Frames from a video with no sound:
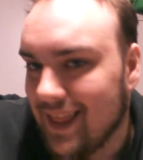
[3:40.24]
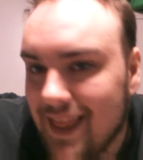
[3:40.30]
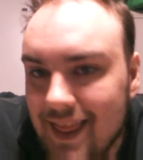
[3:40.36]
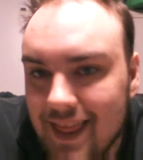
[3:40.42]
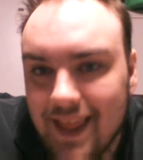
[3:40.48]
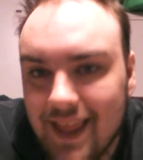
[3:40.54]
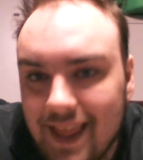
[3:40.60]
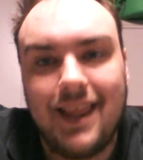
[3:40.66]

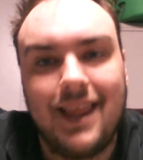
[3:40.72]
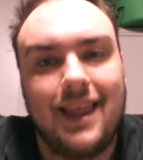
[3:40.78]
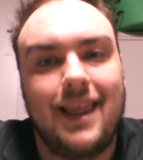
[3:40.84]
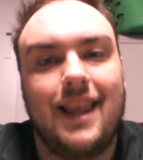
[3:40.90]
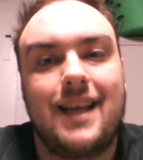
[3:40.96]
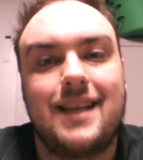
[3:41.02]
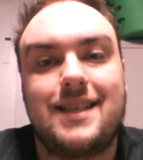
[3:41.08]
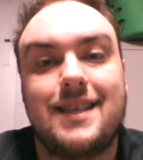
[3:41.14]

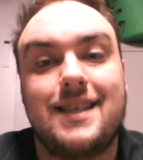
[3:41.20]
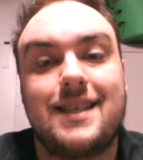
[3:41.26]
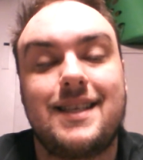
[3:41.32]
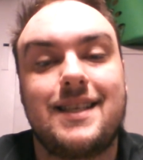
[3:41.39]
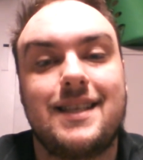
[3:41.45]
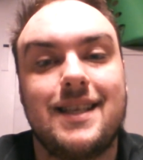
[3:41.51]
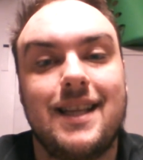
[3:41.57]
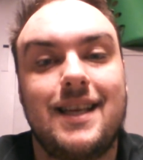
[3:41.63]
let's
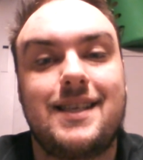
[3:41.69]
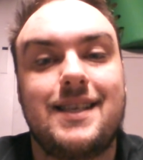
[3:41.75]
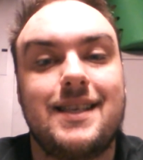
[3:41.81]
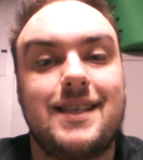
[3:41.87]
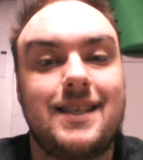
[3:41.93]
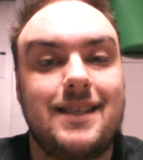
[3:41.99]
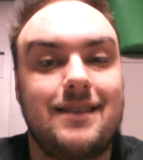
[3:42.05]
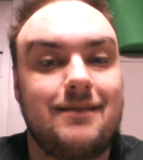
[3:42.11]
just
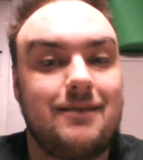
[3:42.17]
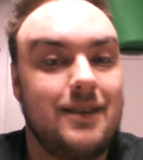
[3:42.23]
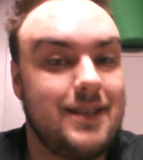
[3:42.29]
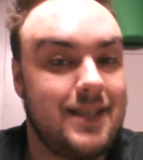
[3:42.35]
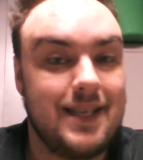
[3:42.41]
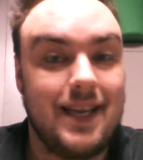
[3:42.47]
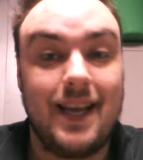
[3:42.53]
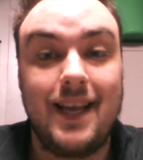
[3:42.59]

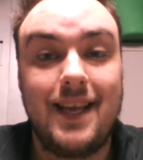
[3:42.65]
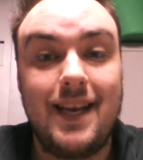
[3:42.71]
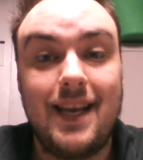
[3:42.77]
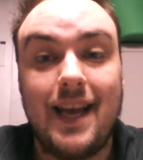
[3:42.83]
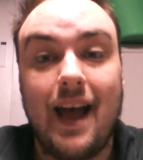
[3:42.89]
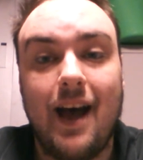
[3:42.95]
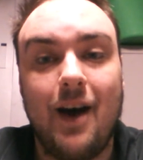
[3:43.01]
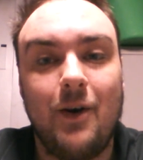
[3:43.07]
say
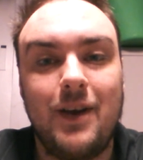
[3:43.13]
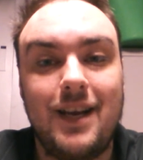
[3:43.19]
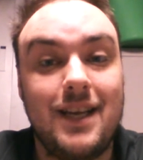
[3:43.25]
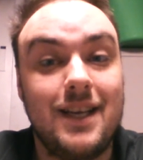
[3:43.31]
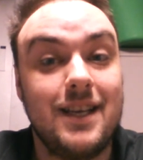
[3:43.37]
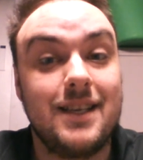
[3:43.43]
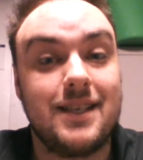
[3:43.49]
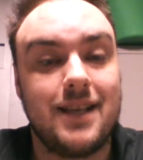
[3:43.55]
it how it
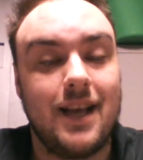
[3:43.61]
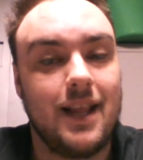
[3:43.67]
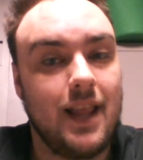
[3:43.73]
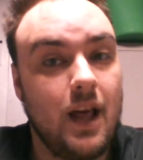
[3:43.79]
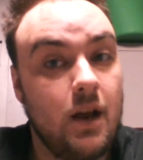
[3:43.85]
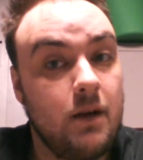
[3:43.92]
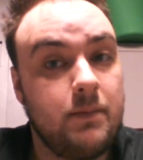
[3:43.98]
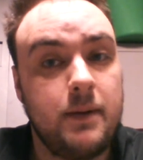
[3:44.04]
is. A
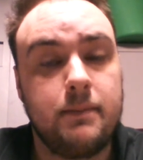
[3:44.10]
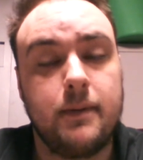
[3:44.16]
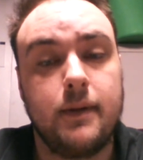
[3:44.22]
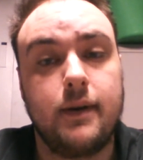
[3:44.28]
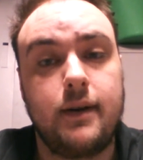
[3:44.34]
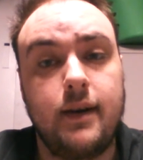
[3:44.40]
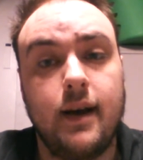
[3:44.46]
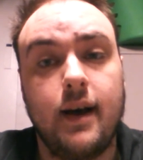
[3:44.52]
lot of
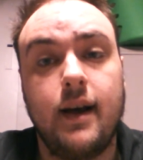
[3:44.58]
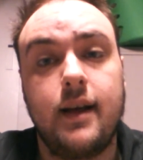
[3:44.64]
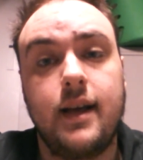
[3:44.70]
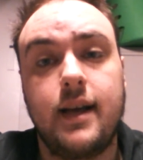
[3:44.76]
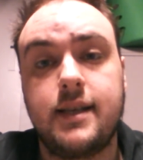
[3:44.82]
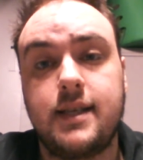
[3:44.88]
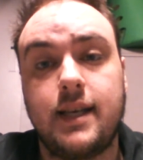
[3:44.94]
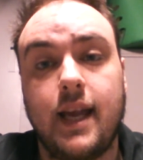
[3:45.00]
people are
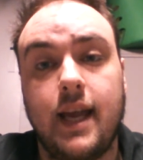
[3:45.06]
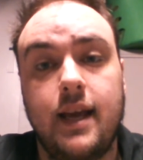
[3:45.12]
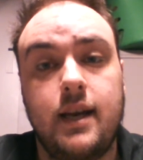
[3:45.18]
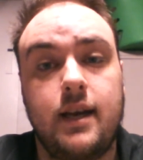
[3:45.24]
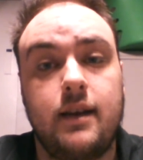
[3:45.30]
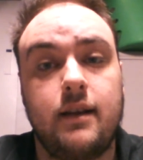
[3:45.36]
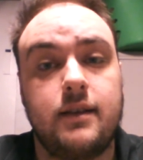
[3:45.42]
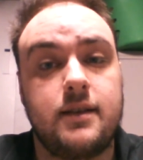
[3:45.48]
not
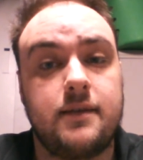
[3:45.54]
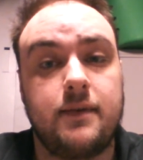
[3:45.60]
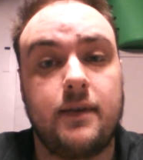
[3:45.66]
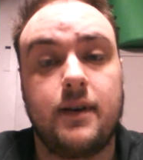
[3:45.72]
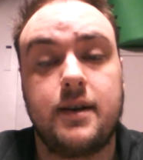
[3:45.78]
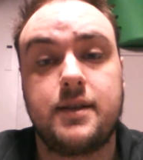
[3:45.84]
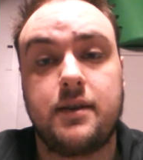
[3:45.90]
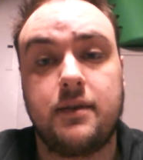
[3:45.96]
educated as
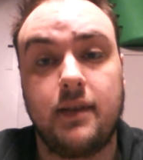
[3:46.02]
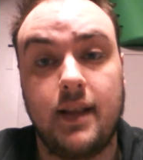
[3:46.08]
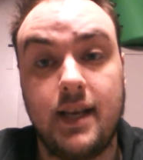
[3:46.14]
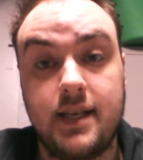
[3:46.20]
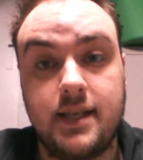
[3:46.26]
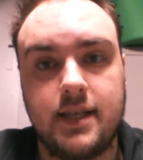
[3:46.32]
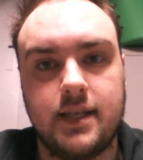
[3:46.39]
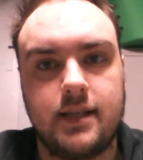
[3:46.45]
far as
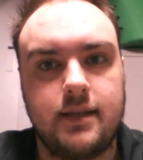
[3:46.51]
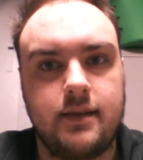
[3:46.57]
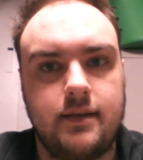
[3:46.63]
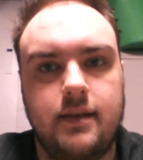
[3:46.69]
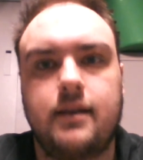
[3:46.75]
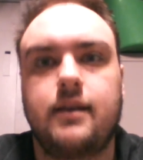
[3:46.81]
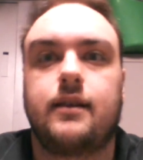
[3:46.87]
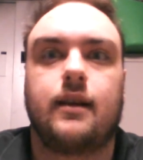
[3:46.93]
religion
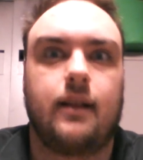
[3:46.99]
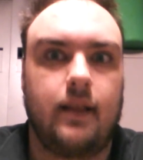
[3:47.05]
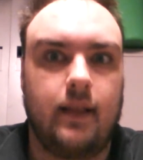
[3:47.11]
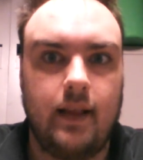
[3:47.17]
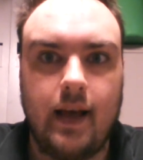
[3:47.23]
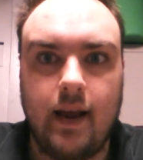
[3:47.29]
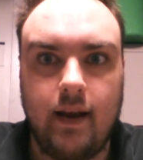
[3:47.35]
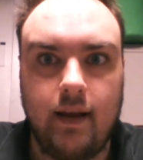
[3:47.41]
and a
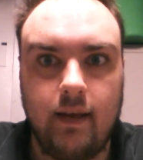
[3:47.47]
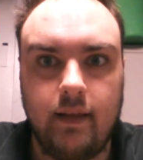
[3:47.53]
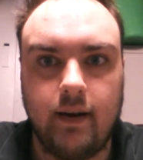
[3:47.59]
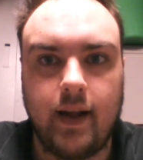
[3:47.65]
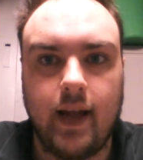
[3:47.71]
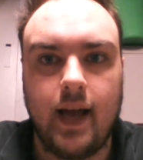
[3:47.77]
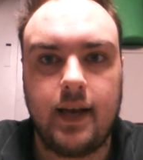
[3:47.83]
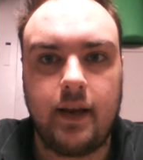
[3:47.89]
lot of
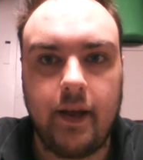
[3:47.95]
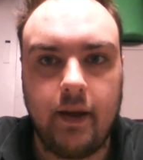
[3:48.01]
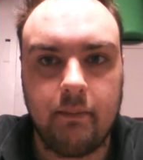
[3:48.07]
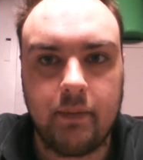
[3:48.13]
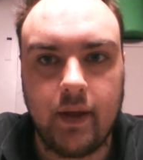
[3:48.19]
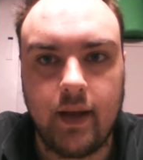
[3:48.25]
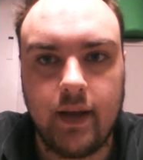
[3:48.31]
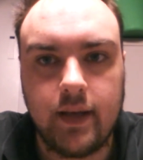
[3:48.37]
other
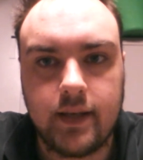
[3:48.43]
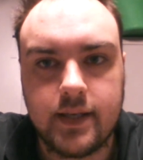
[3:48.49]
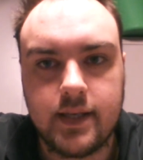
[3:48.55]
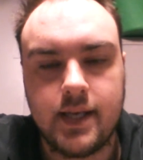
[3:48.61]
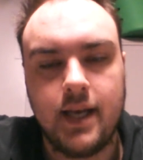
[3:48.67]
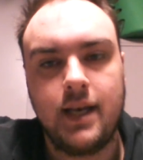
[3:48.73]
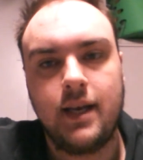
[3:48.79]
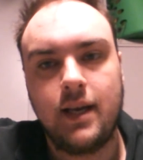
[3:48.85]
goddamn
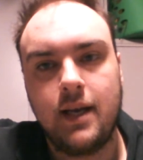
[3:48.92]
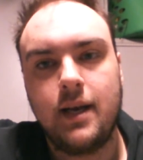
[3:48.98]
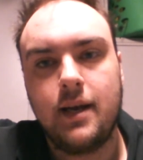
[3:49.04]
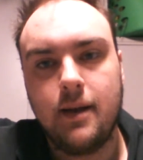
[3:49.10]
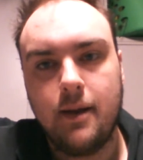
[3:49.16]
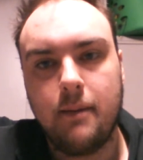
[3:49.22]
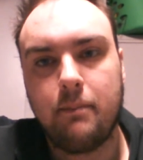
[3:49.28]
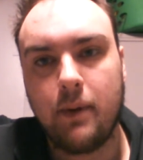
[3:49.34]
things.
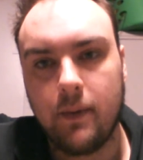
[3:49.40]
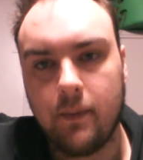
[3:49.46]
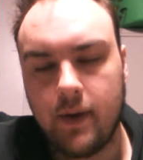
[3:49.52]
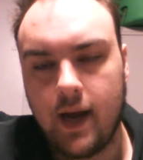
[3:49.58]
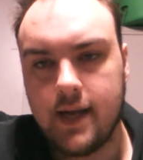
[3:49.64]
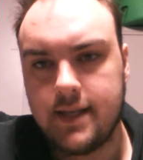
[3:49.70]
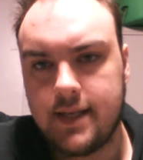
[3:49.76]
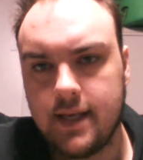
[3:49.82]
But
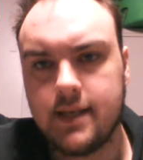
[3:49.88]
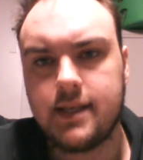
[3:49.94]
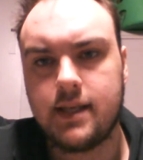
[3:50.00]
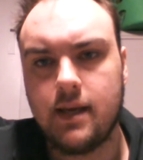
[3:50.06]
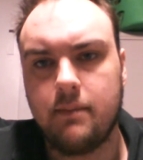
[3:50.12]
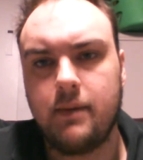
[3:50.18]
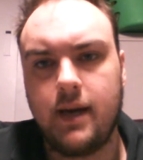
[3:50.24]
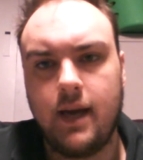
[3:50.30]
when I tell
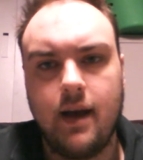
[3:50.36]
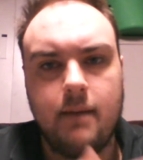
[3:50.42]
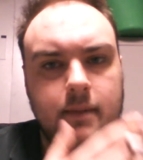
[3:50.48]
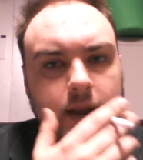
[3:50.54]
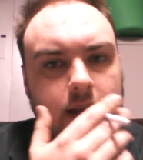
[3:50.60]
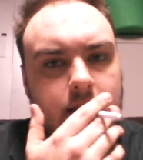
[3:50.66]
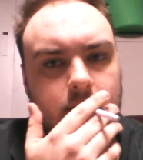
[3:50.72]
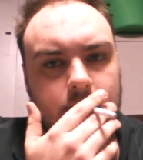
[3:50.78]
somebody I'm
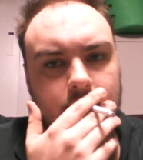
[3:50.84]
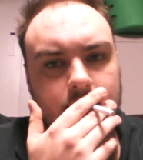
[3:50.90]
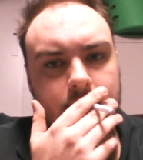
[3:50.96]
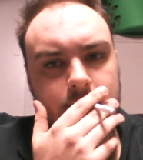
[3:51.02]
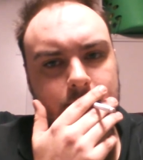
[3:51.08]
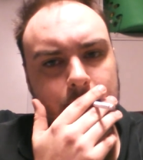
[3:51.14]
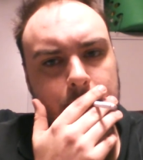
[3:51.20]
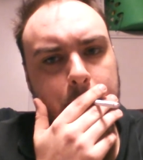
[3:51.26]
an
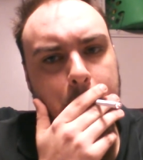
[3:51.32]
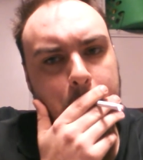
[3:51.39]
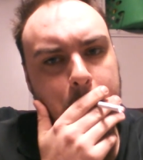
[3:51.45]
atheist,